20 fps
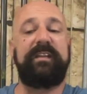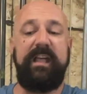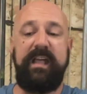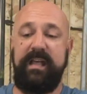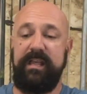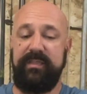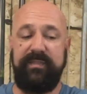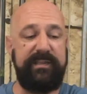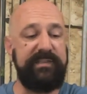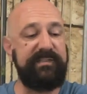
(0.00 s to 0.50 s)

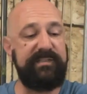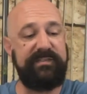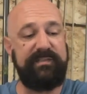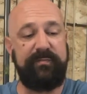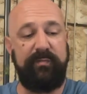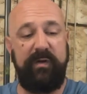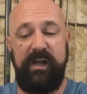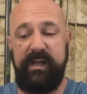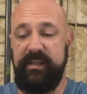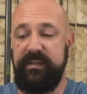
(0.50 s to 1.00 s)
and this is
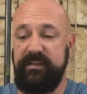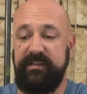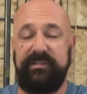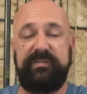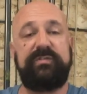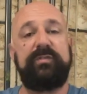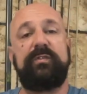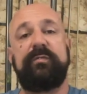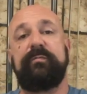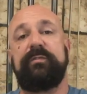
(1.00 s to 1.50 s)
my
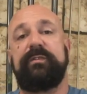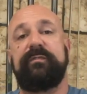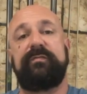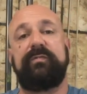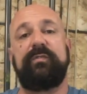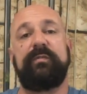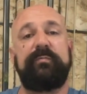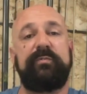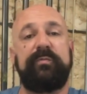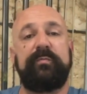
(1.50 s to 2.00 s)
assortment of
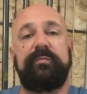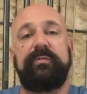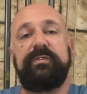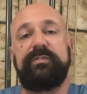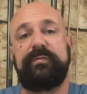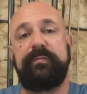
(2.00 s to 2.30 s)
gripper push